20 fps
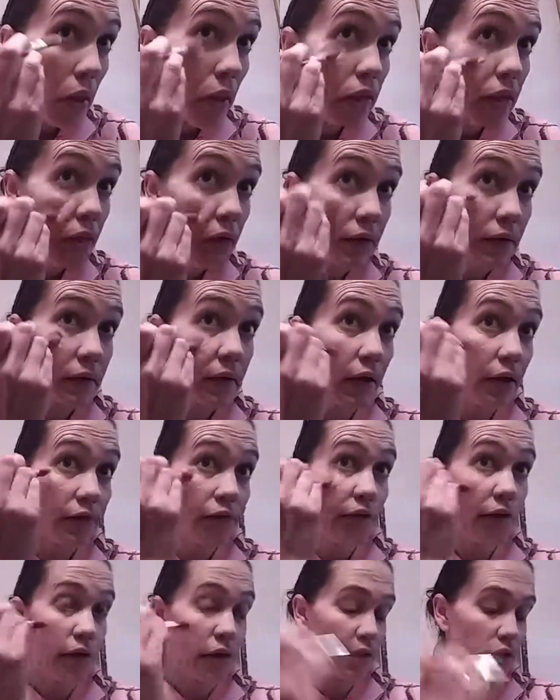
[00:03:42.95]
This I've
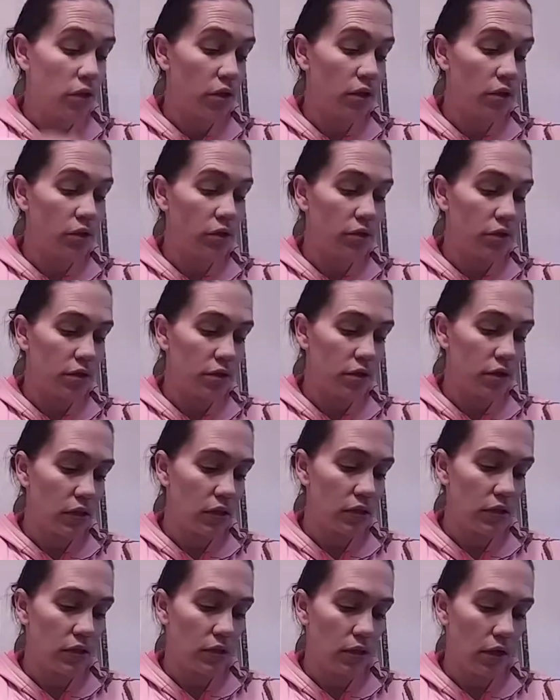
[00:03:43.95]
actually noticed
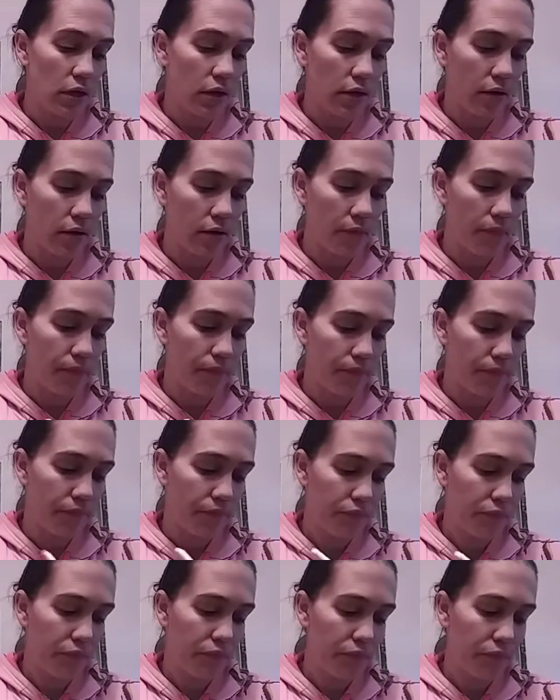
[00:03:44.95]
has
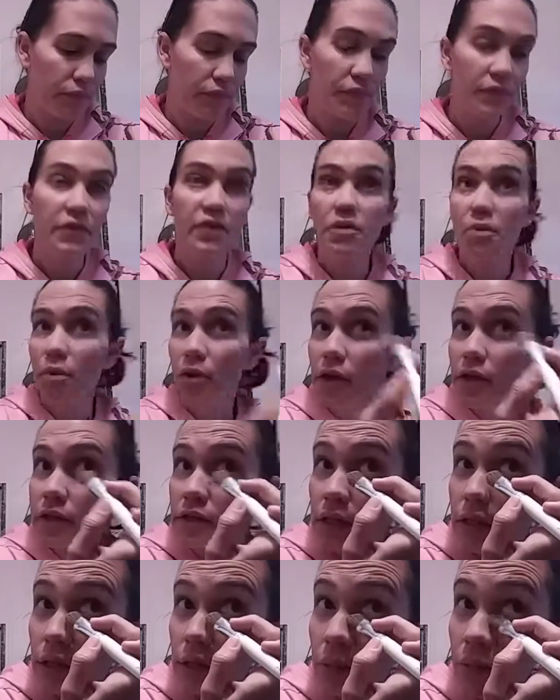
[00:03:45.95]

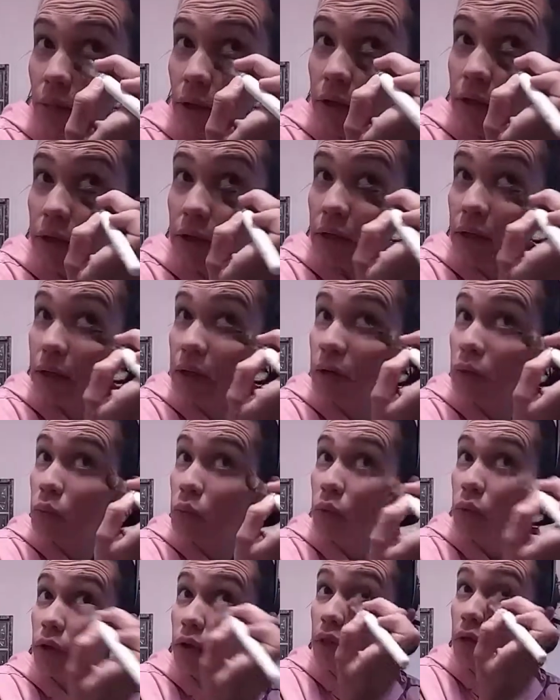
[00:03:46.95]
surprisingly blended in
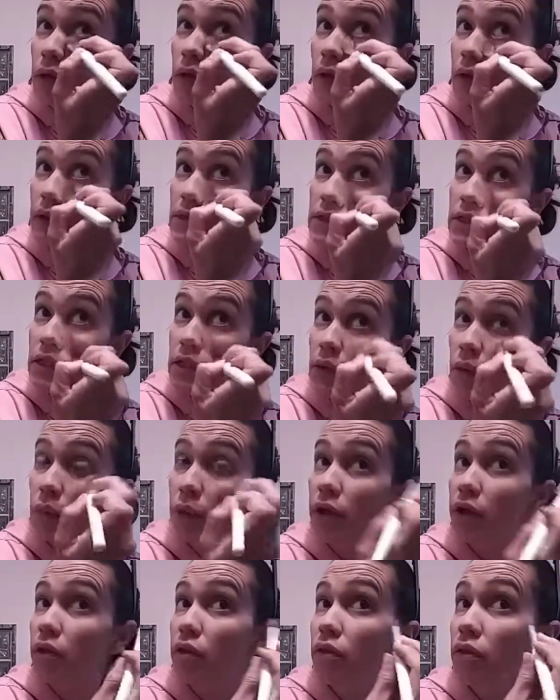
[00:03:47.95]
really nicely
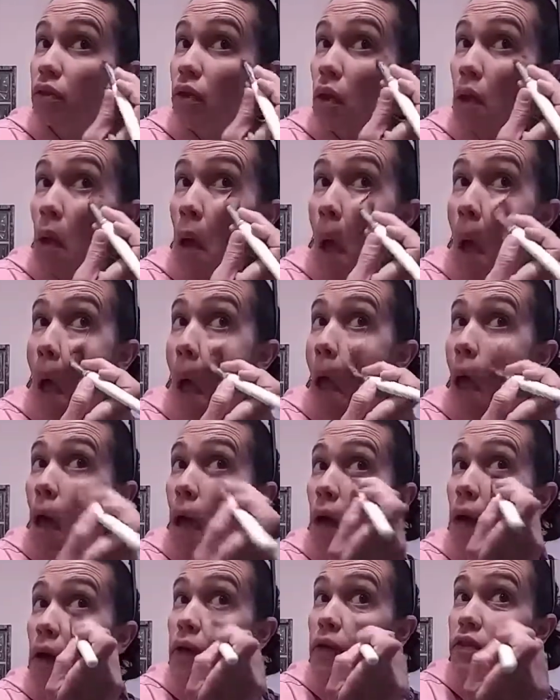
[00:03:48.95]
with
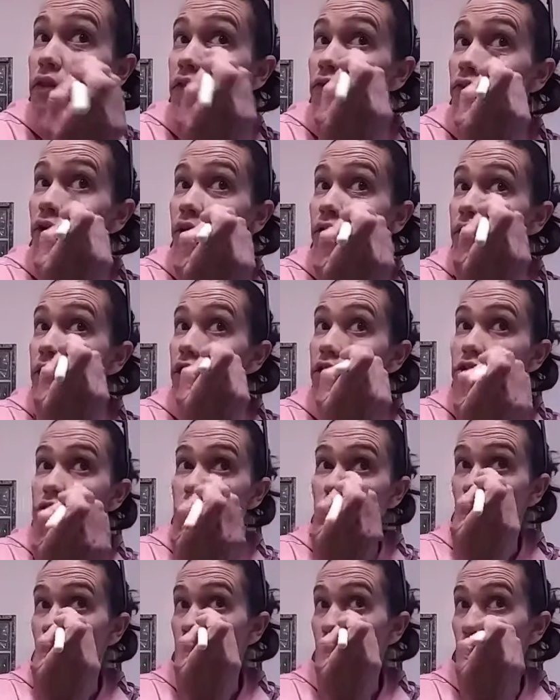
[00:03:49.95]
the
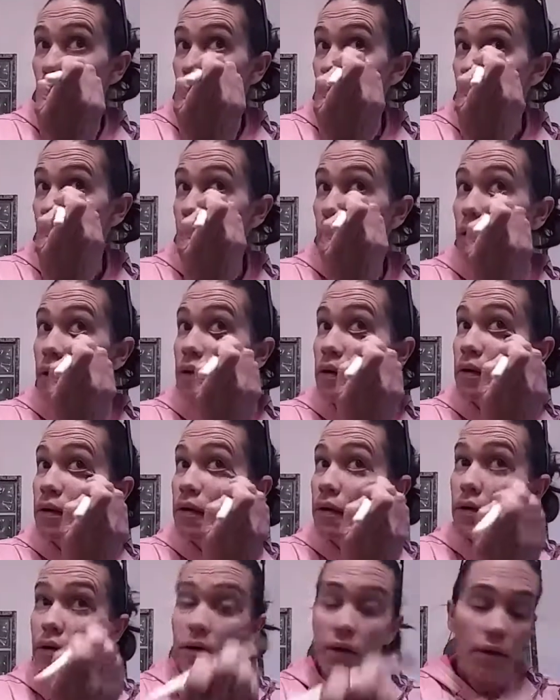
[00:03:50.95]
foundation I wear.
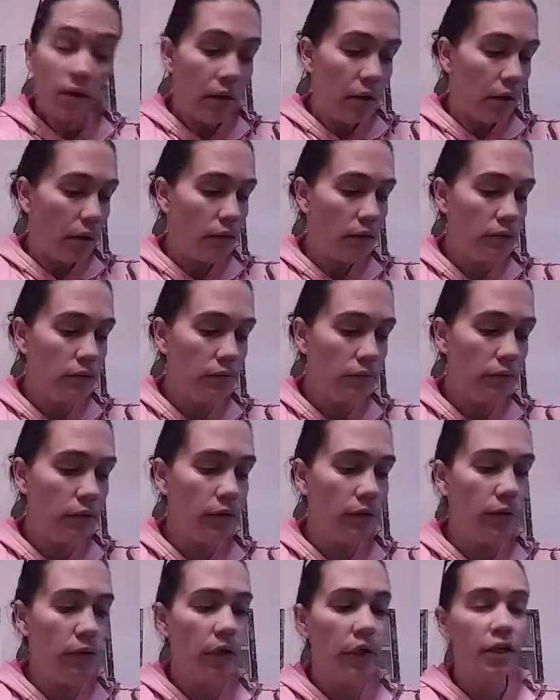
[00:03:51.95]

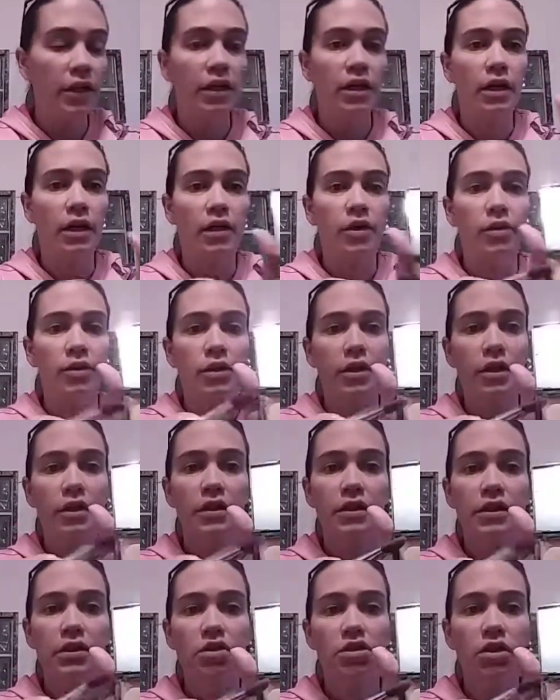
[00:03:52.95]
And then I go into
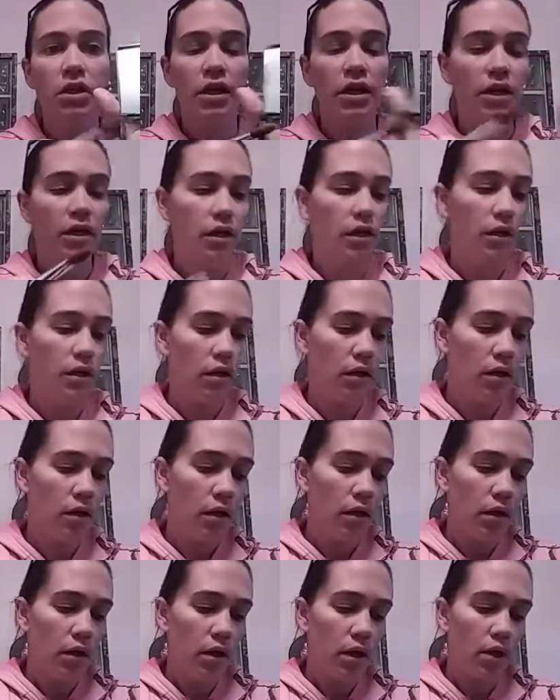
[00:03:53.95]
this shade
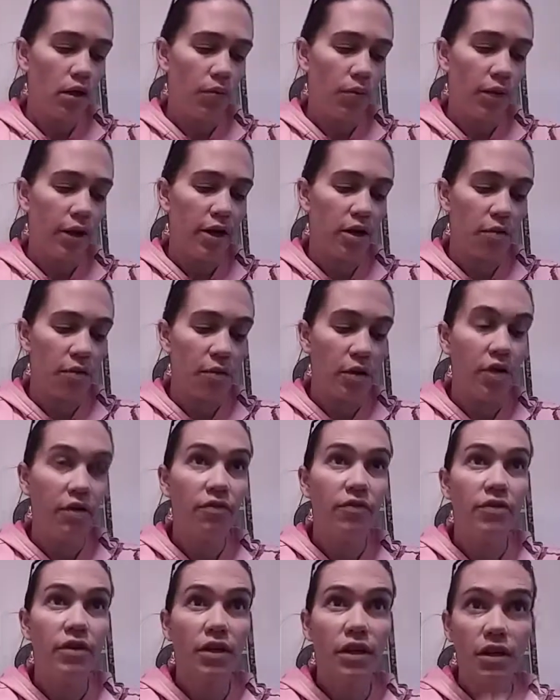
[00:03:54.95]
right
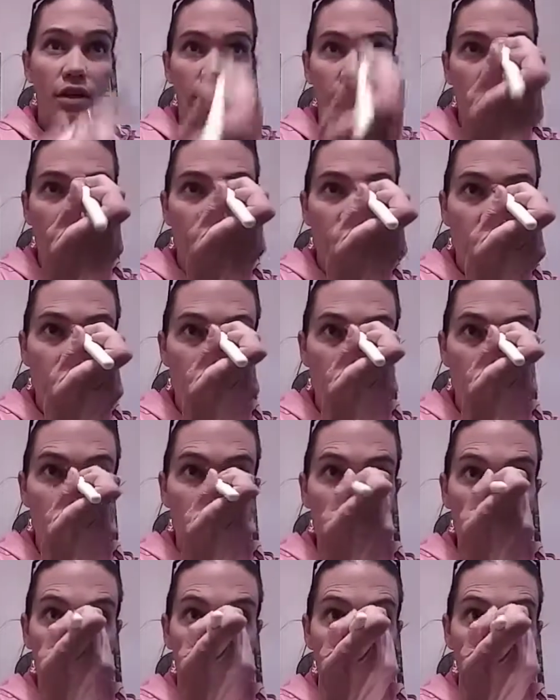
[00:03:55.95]
above it and go down the
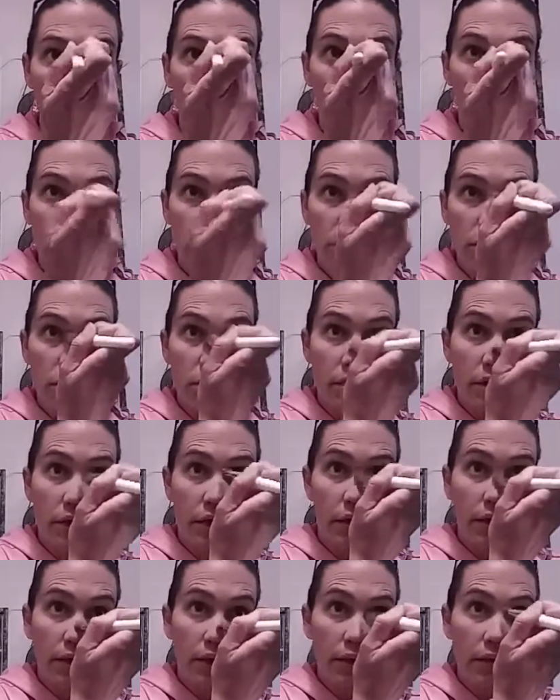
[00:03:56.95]
nose, try
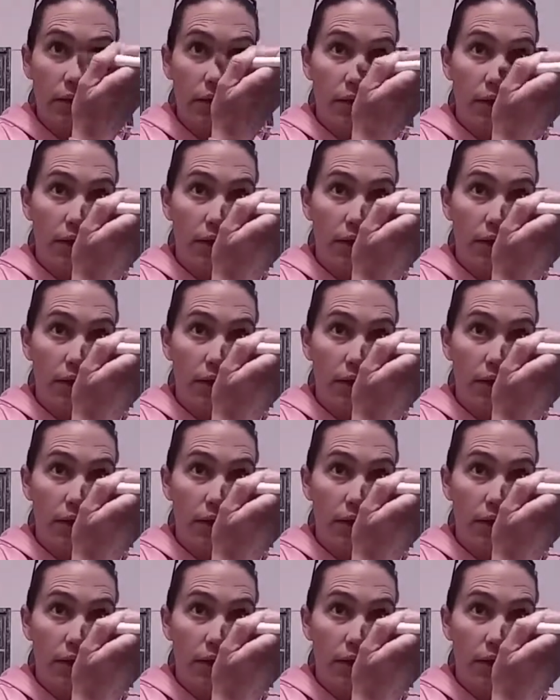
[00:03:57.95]
and